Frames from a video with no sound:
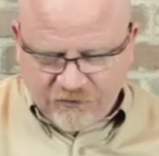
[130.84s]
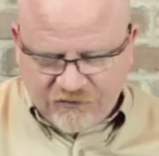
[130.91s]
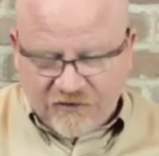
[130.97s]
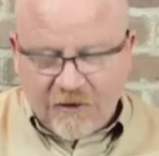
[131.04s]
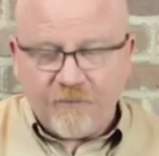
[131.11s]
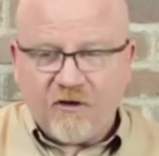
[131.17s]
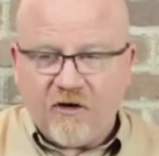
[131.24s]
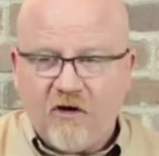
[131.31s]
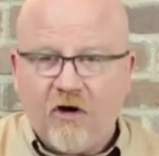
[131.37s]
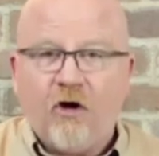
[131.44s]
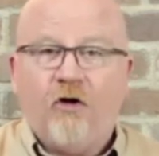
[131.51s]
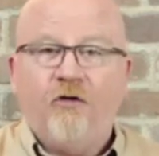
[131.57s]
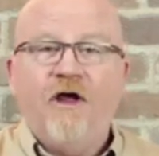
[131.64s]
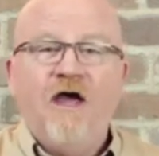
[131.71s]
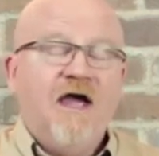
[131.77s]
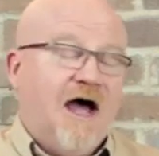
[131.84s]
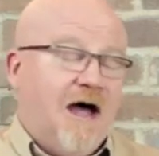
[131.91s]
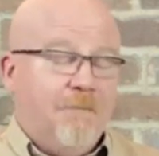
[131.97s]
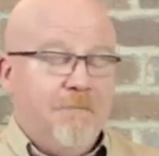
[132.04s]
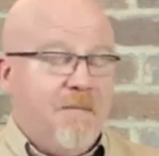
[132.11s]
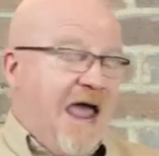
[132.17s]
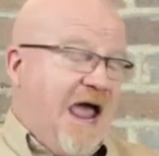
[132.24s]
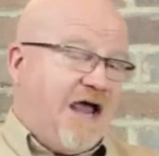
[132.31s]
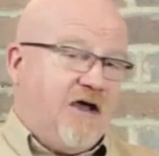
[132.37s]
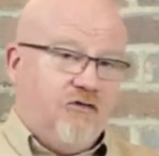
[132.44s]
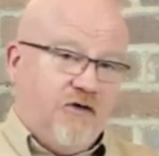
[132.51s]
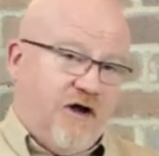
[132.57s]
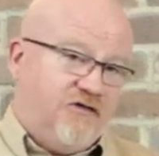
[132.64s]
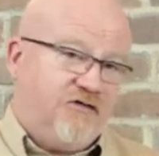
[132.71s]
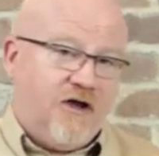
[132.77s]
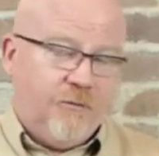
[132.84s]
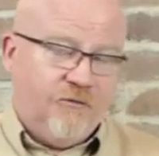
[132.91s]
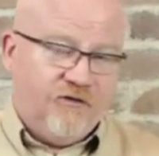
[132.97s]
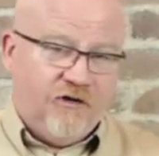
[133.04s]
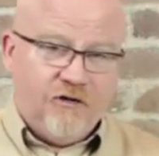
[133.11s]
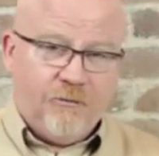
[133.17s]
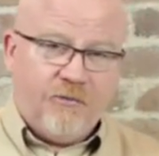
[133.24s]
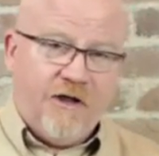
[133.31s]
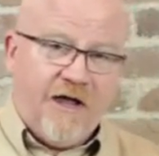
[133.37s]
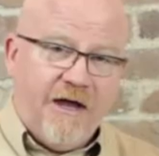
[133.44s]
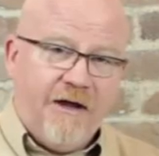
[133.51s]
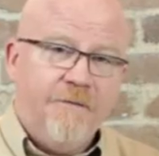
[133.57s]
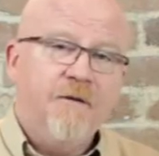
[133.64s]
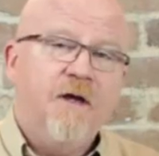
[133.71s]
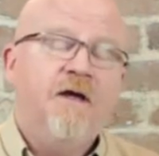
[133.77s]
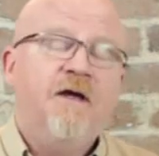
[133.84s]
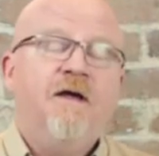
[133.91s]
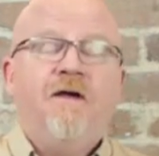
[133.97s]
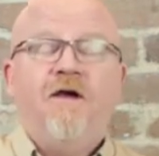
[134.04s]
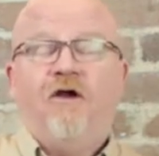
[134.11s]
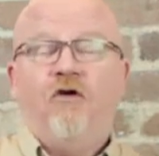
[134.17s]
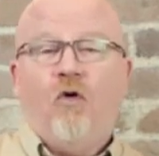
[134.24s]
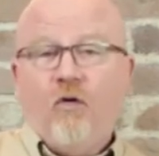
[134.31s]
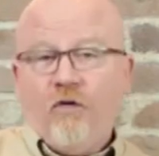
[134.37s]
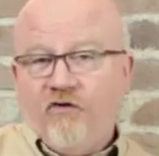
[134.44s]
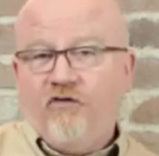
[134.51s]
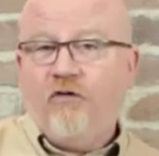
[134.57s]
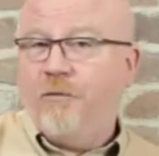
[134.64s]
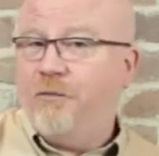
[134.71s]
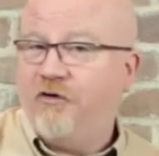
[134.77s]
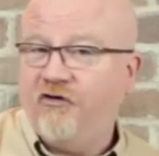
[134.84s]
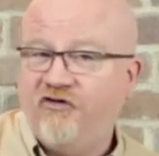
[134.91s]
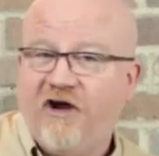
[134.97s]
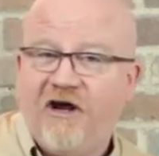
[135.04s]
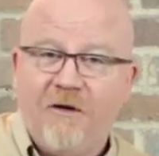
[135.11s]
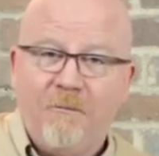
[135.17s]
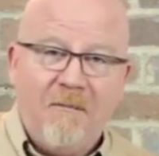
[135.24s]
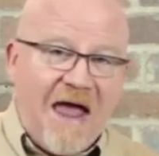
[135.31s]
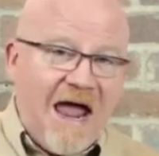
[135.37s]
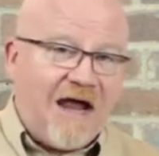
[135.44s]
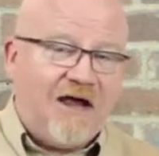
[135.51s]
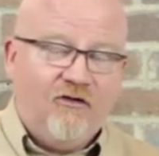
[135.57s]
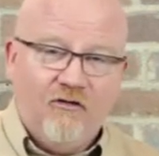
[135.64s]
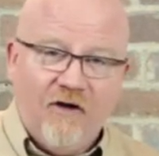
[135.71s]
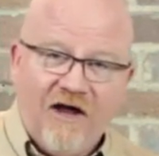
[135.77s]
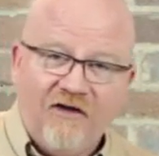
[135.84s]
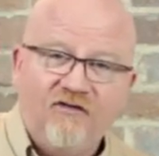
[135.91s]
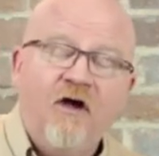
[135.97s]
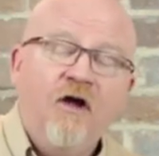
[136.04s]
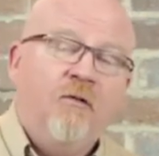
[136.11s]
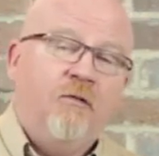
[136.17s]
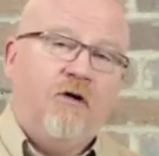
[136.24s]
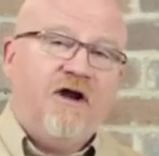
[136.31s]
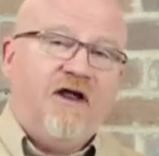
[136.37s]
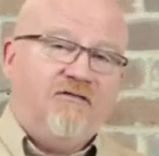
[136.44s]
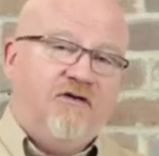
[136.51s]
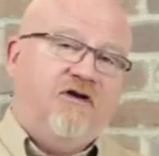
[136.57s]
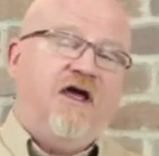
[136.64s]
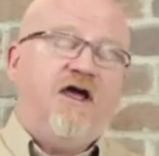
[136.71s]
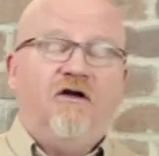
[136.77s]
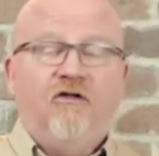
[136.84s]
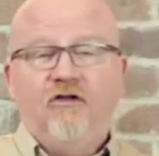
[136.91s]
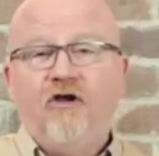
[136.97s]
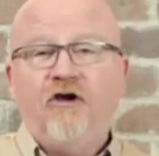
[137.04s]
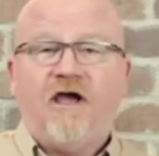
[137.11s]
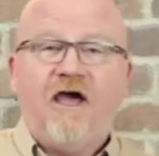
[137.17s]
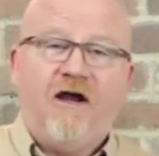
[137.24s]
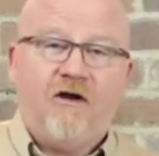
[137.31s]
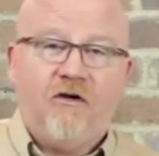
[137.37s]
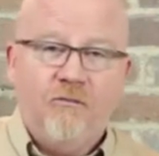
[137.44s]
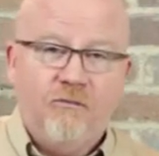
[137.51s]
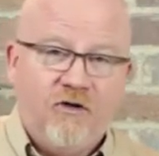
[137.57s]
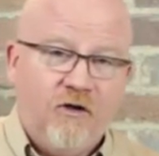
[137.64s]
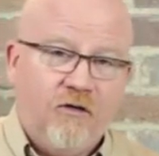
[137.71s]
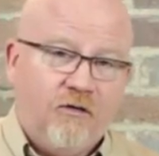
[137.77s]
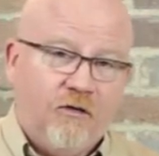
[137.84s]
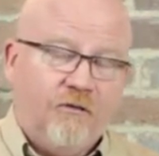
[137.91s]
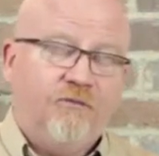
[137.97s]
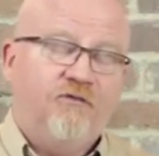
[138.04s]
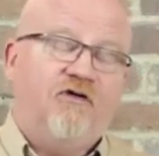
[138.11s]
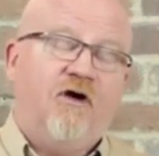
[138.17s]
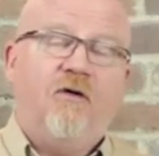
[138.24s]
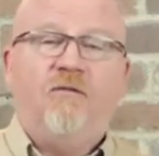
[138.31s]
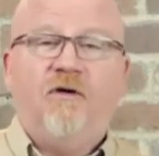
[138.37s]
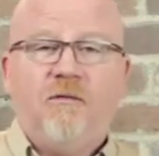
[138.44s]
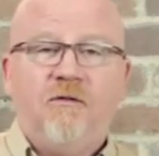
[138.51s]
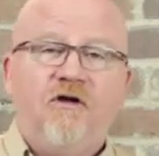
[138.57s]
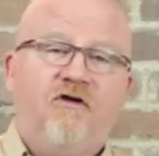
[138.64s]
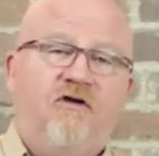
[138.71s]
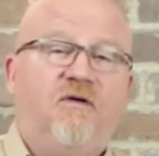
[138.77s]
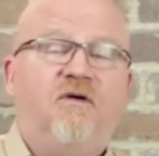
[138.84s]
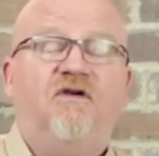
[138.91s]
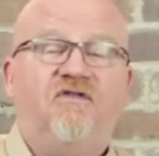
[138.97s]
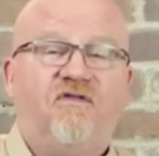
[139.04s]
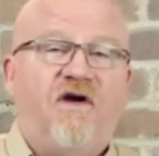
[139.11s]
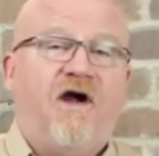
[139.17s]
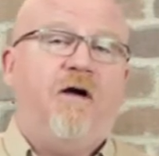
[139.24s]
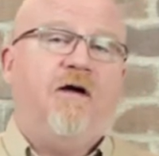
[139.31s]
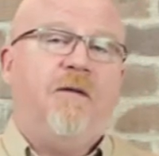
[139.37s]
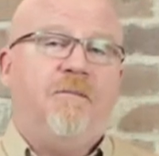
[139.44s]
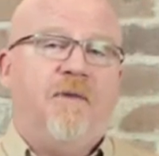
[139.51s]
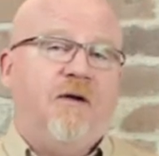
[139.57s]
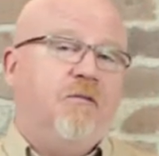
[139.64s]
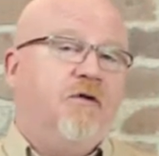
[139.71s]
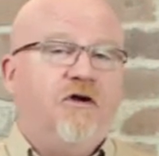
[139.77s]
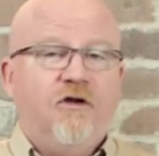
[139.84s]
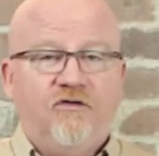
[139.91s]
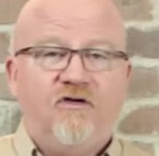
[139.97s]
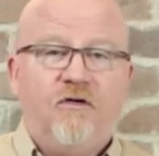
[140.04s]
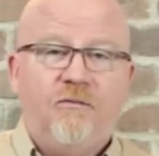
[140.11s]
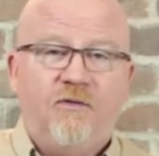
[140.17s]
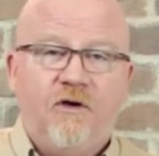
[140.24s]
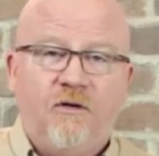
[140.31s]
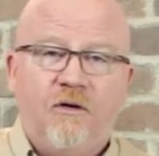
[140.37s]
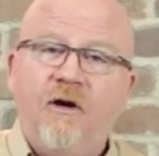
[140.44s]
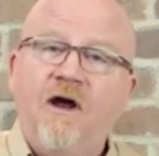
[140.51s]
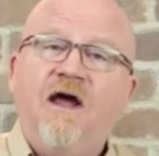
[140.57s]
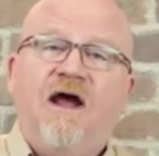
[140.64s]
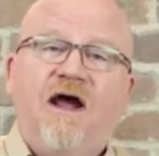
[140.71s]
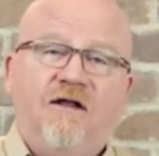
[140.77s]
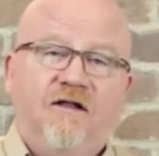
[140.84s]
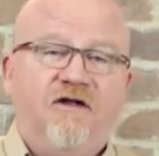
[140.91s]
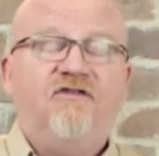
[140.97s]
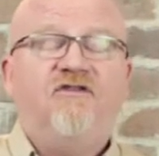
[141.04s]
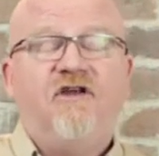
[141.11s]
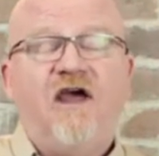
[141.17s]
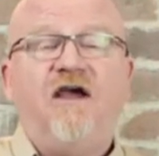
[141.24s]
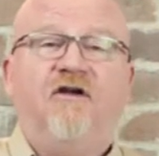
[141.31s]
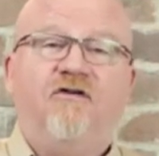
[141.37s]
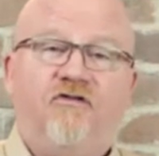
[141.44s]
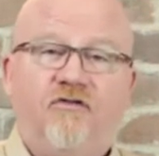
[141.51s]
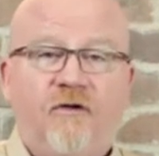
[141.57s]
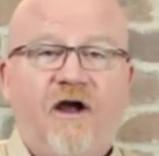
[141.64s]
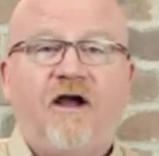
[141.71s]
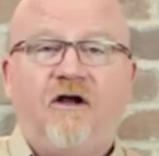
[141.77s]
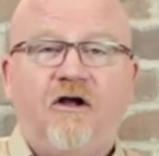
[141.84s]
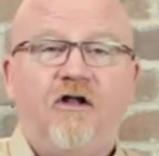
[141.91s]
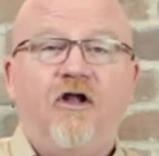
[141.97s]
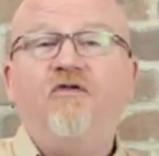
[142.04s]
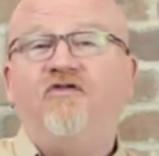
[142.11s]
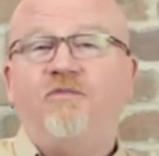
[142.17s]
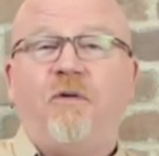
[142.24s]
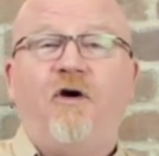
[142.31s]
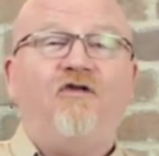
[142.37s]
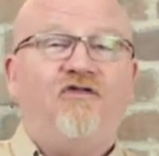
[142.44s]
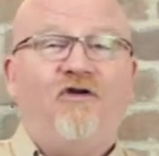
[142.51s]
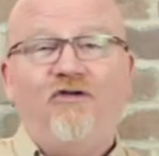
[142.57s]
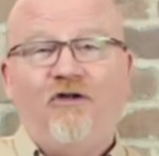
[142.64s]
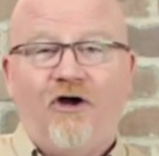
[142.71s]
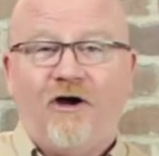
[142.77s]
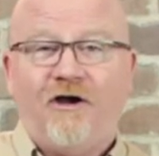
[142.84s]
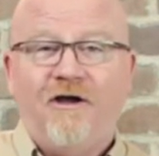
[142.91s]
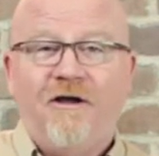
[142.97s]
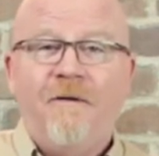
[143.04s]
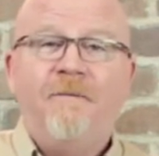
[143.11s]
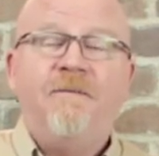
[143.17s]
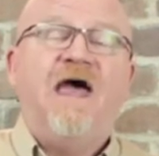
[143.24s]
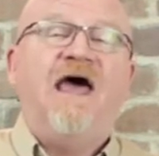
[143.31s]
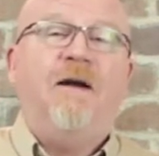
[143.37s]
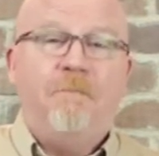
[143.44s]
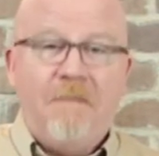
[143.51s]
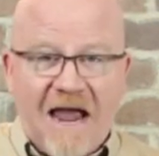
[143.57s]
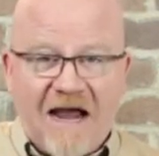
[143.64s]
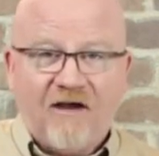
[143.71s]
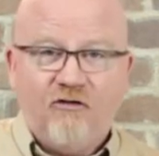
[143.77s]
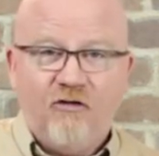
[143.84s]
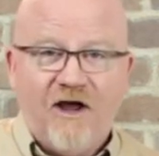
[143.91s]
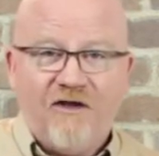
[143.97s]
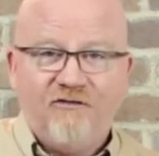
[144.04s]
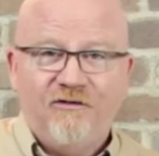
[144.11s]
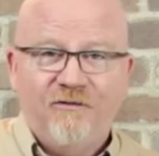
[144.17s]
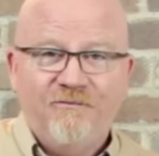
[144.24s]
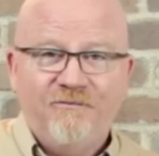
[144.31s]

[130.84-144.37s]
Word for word: something called a MAC address comes into play. In order to appreciate a MAC address, we're going to have to take a look at a computer. So what I'm going to do is fire up my Windows computer, and let's take a direct, close, personal look at a MAC address.